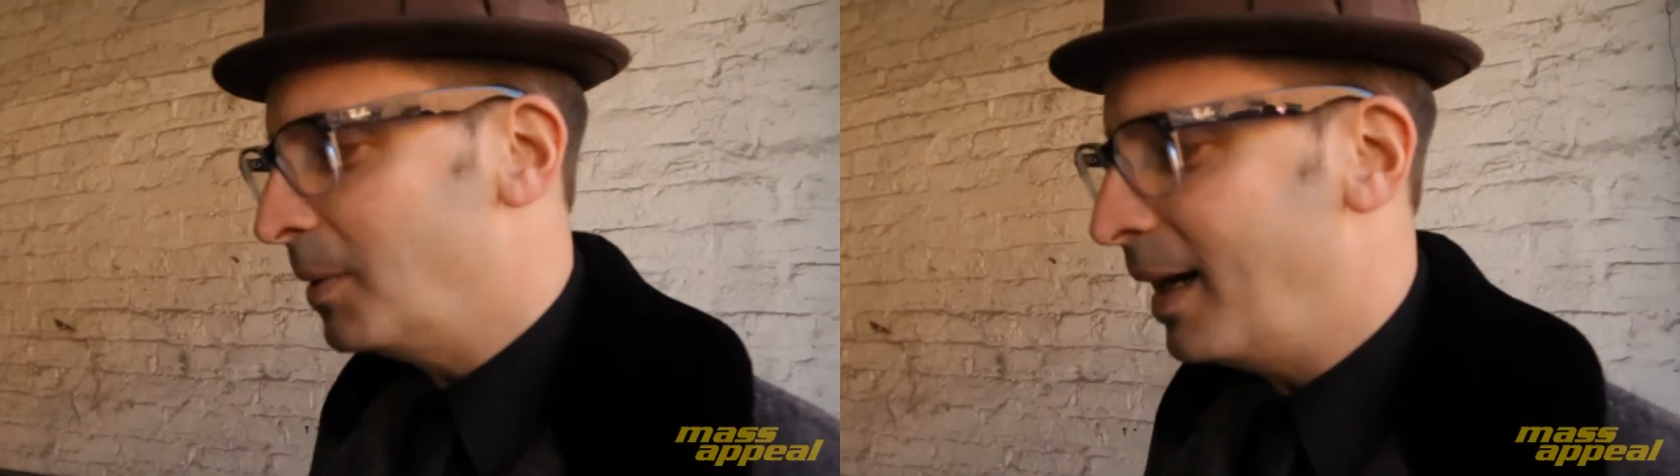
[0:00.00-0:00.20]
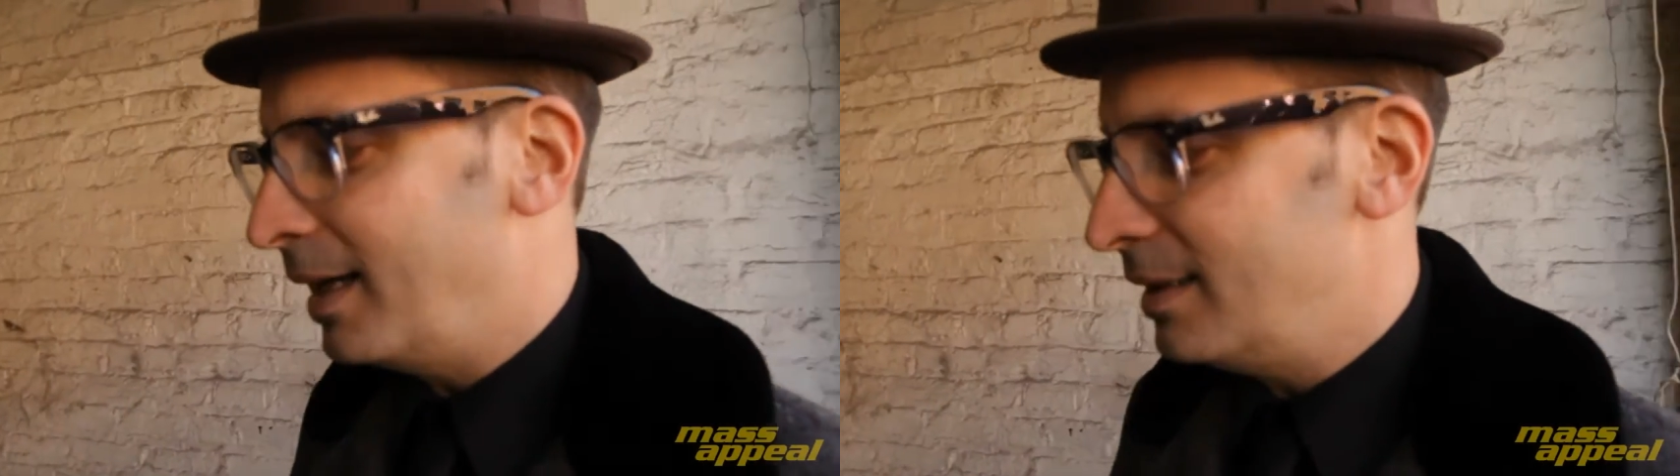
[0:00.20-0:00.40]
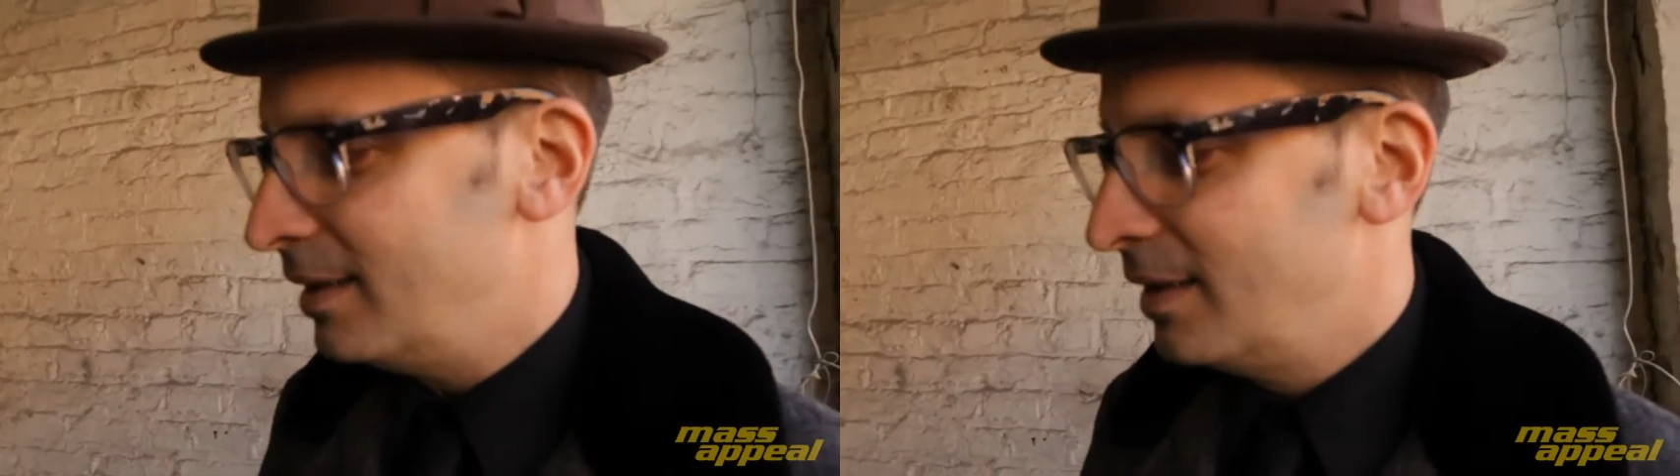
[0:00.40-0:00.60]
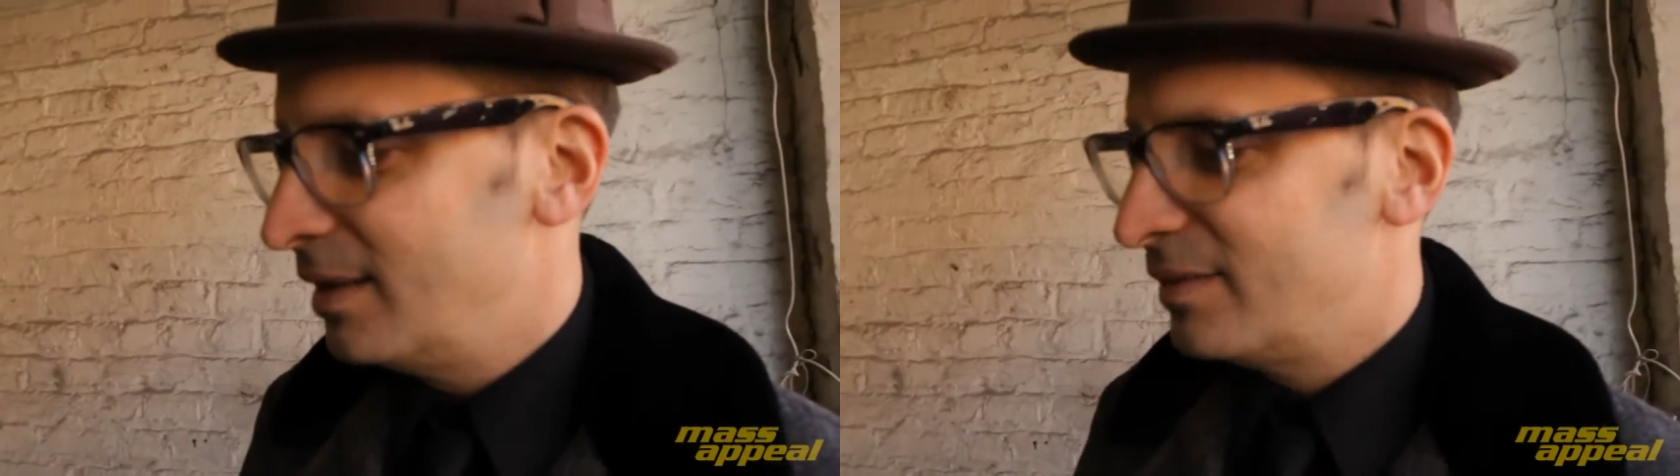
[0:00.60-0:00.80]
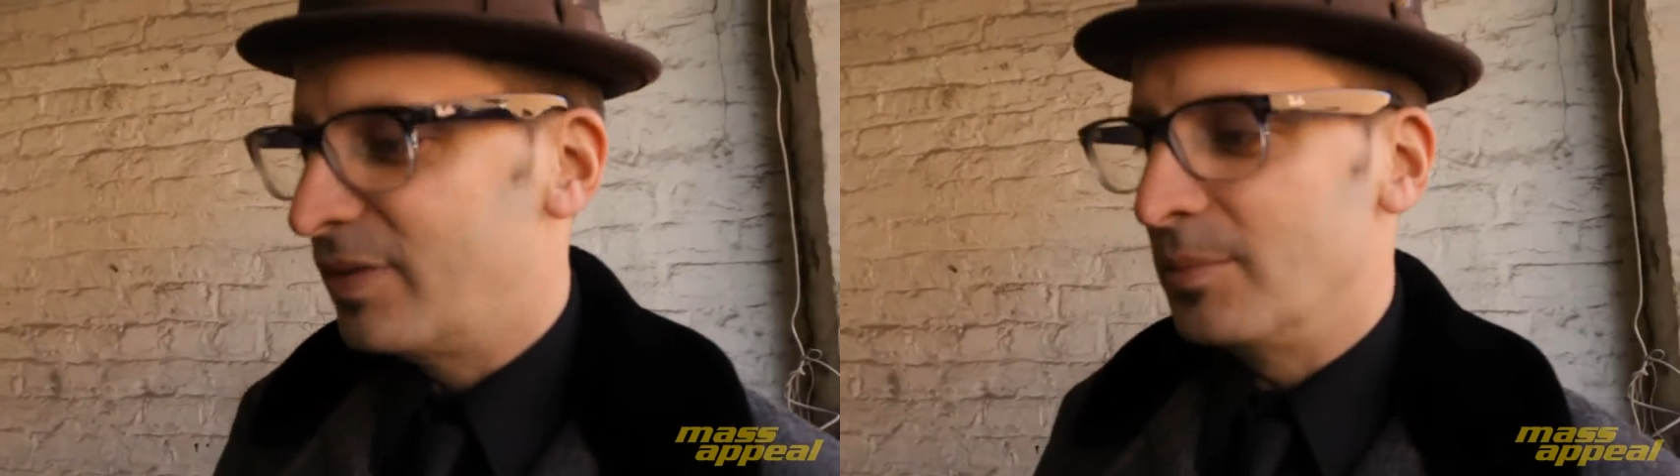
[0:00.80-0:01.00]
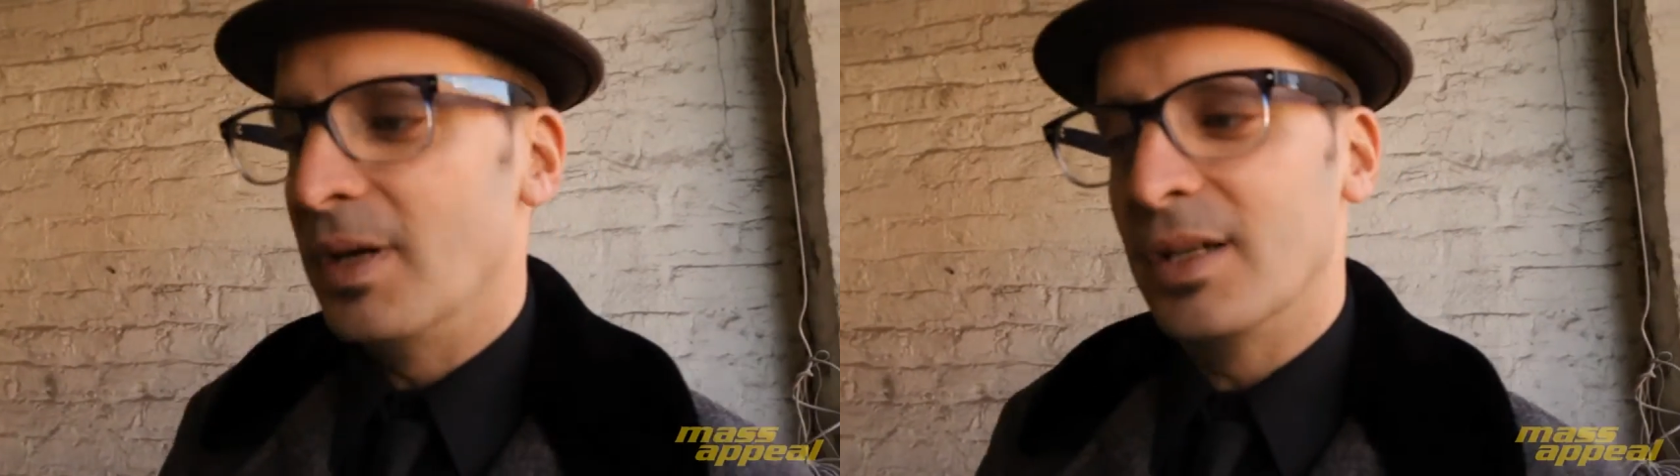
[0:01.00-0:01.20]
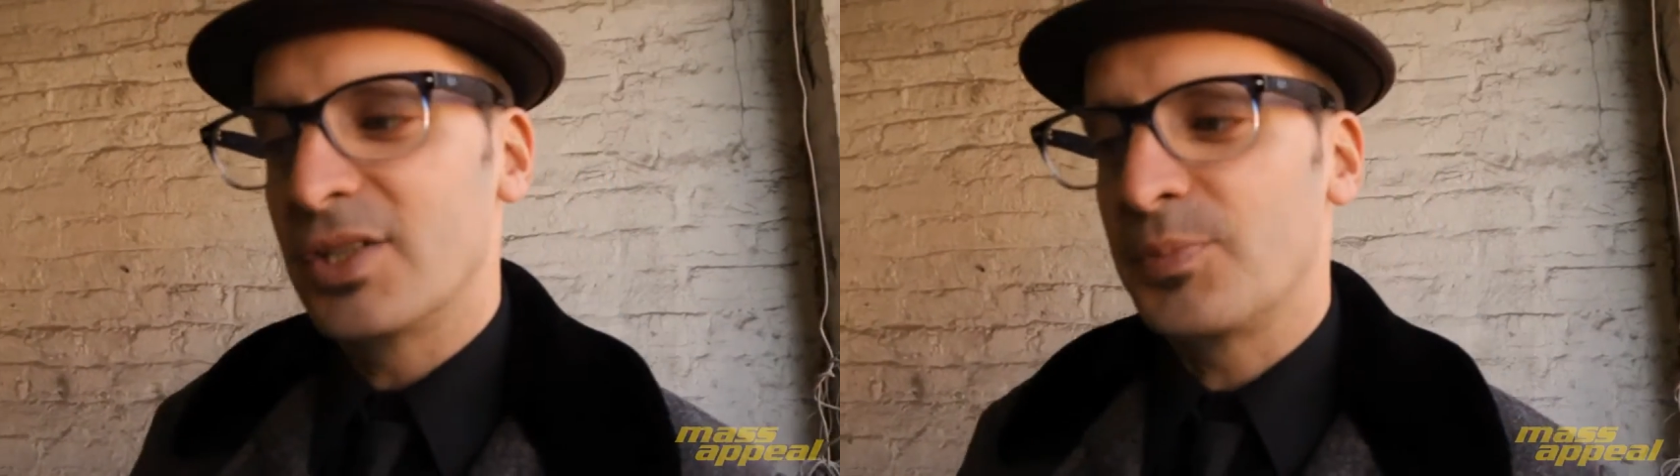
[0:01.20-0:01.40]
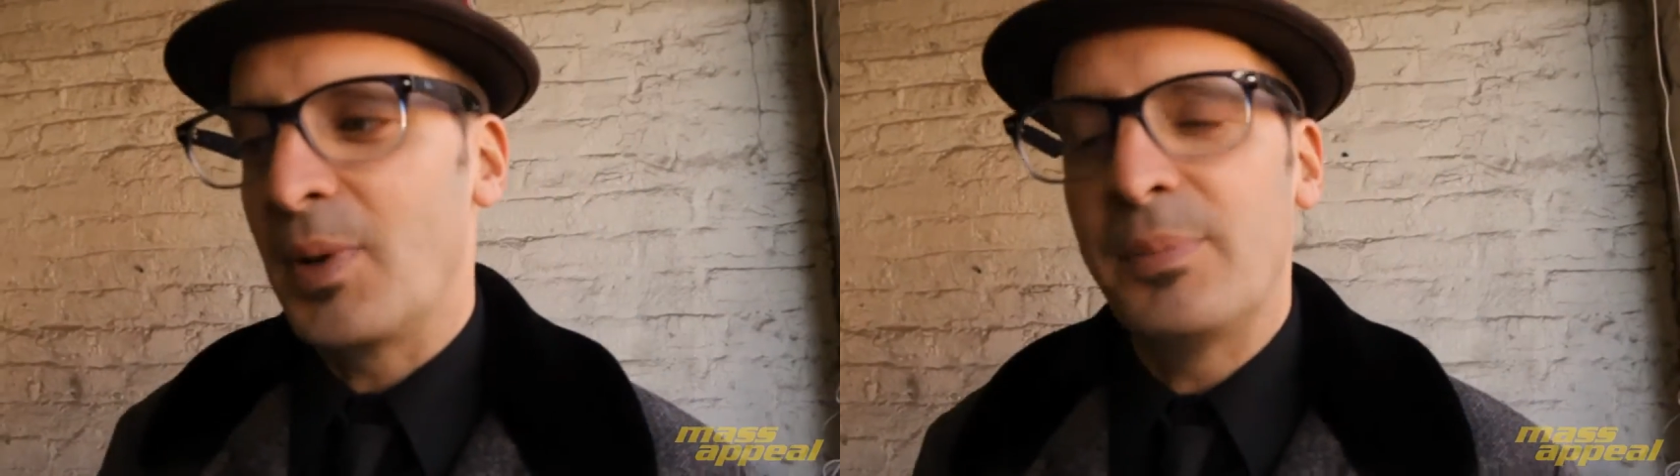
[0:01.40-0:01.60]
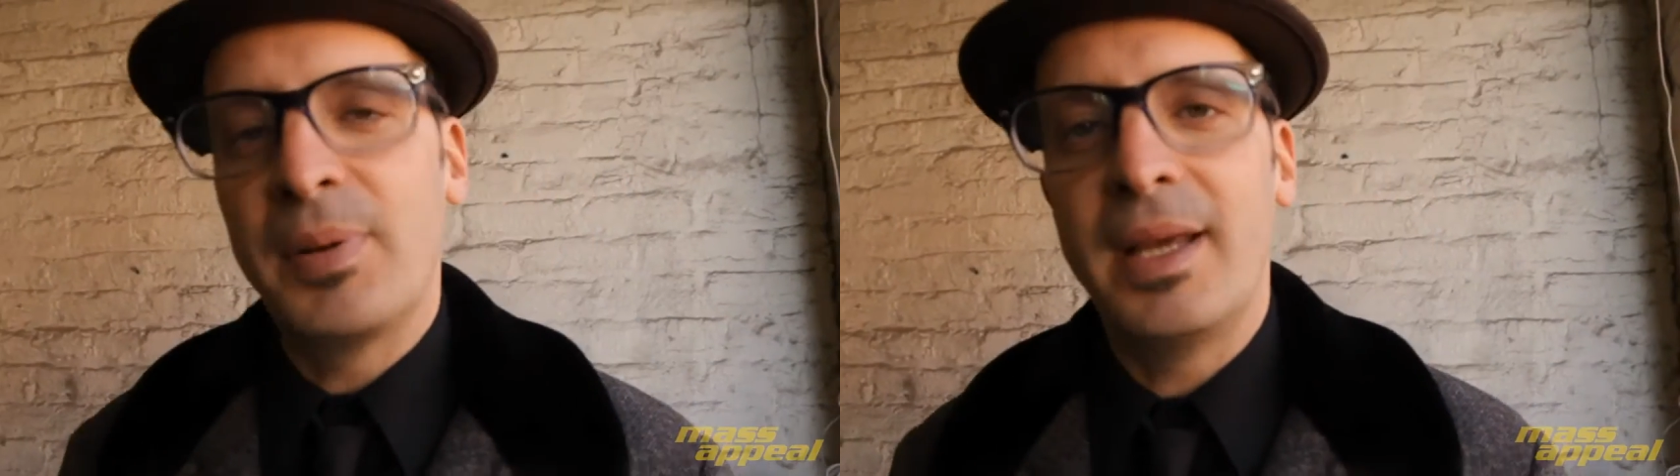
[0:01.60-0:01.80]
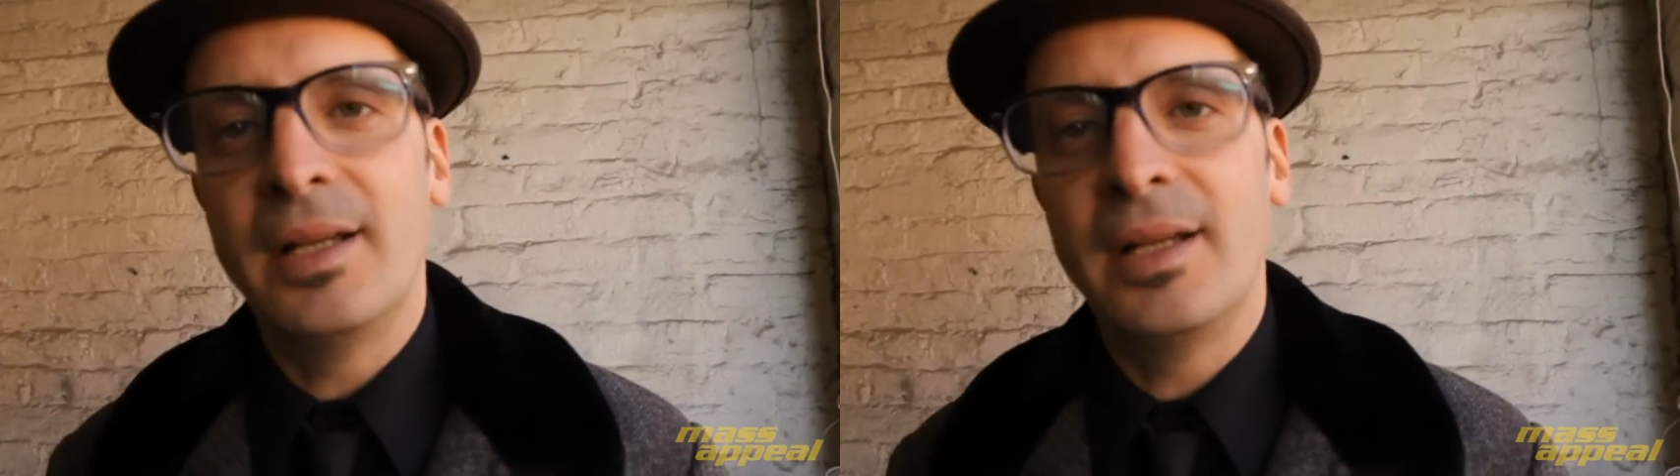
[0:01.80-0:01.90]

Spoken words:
what? From spray paint